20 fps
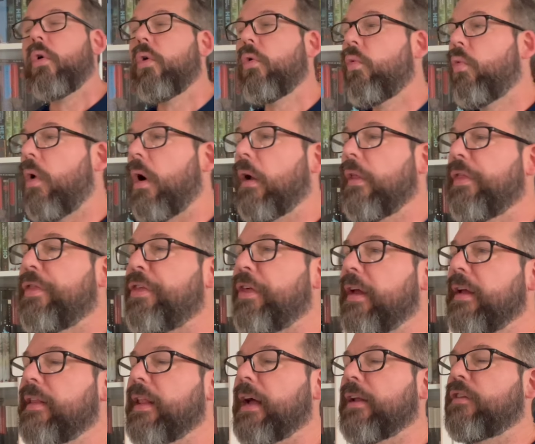One
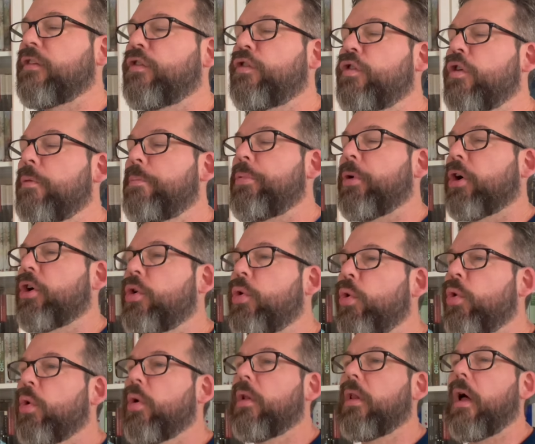thing that's super
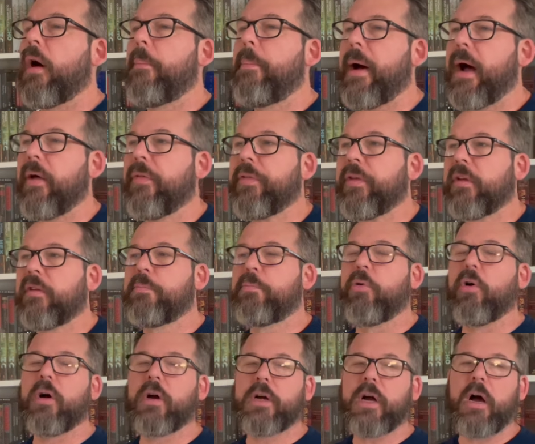cool about this
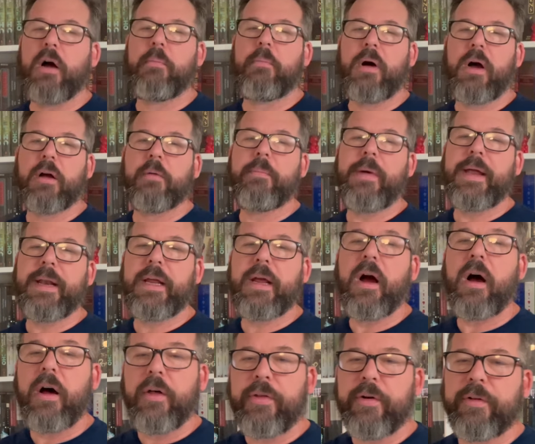book, among many
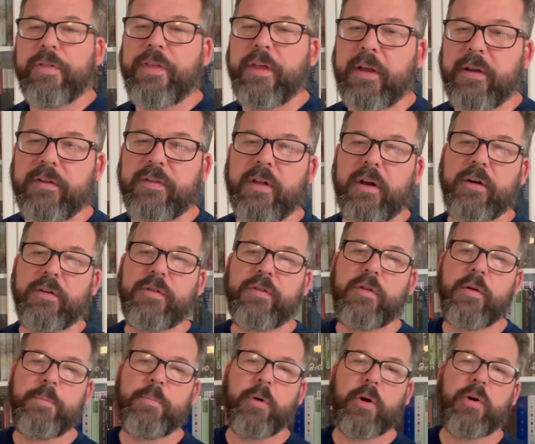other things that are
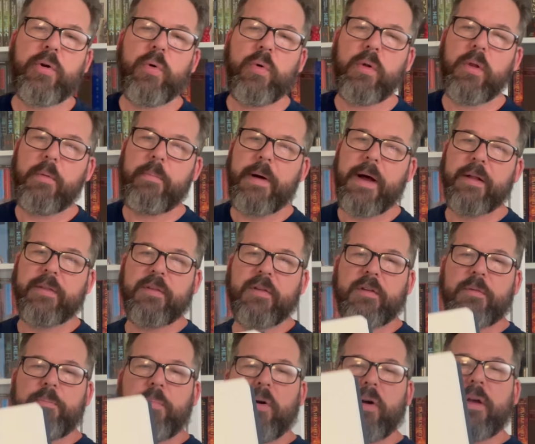super cool about
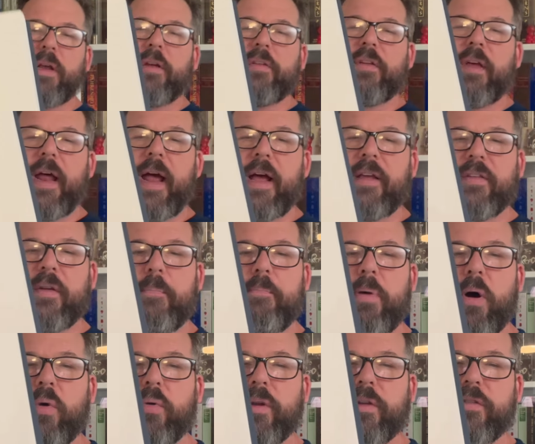this book, is it has a
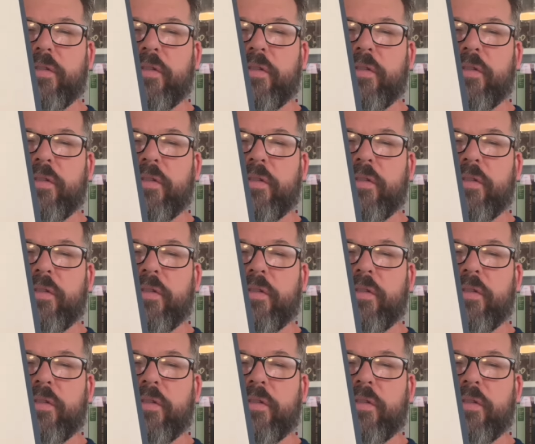bonus